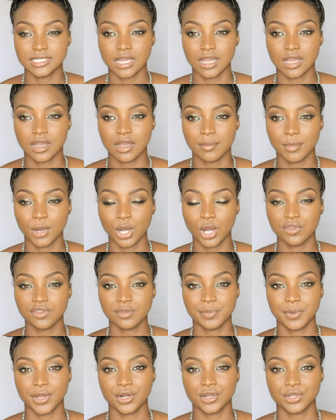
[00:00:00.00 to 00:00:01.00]
how
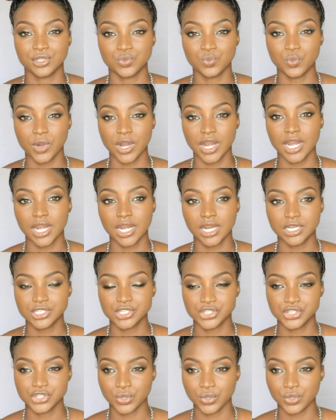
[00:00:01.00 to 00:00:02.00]
the products work,
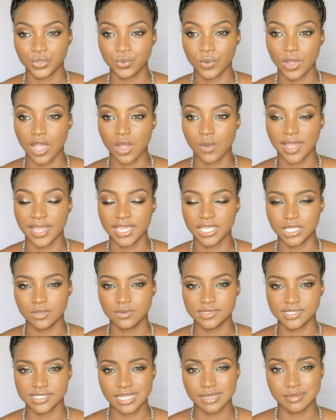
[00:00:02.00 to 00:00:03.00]
to show you how I
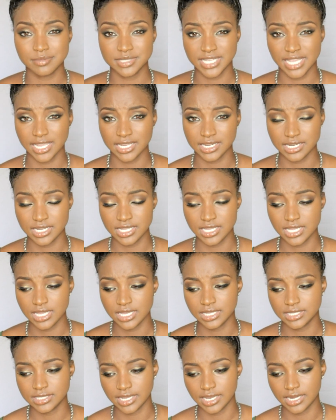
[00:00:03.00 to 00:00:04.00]
use them,
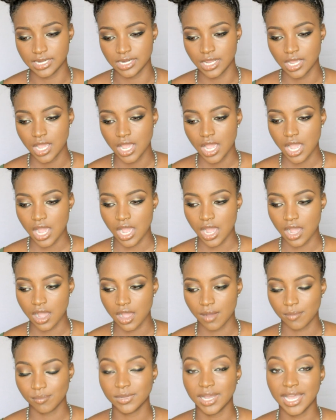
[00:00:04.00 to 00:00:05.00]
techniques, and
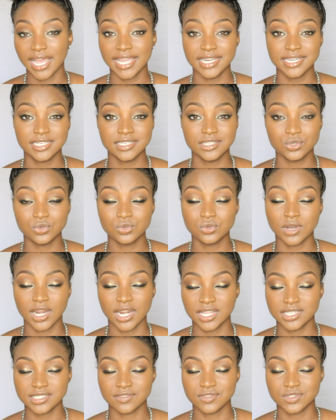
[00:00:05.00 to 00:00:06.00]
I do a
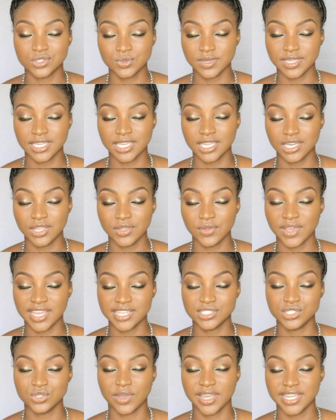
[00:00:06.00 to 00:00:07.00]
lot of tweaking. You
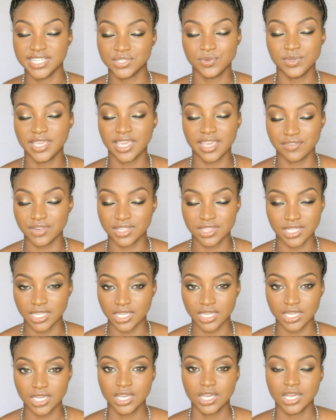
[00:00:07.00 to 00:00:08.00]
guys know I tweak
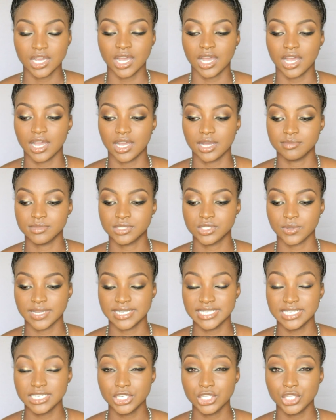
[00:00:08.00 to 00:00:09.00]
everything, so
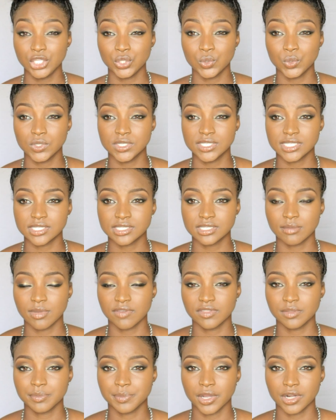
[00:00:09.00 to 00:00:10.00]
I didn't use some
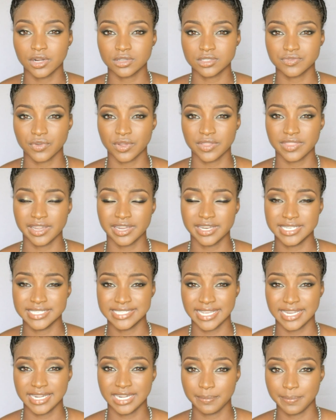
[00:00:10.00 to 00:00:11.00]
of the products for their
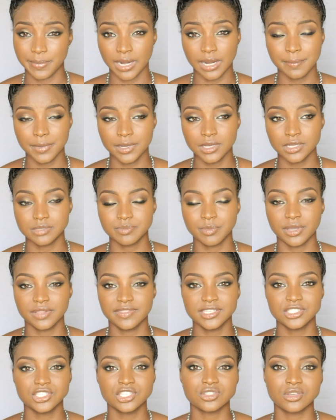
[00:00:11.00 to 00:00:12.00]
intended purpose,
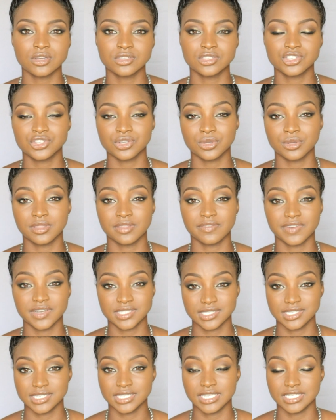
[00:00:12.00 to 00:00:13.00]
but this just goes to show you the
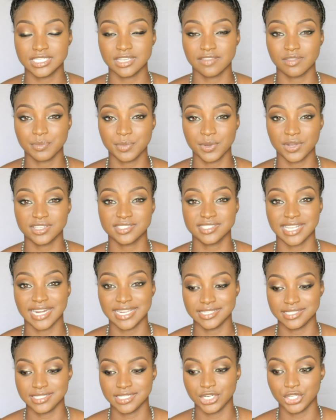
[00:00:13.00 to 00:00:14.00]
versatility of the products that
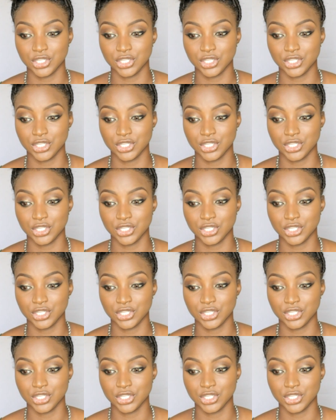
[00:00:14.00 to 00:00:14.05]
I did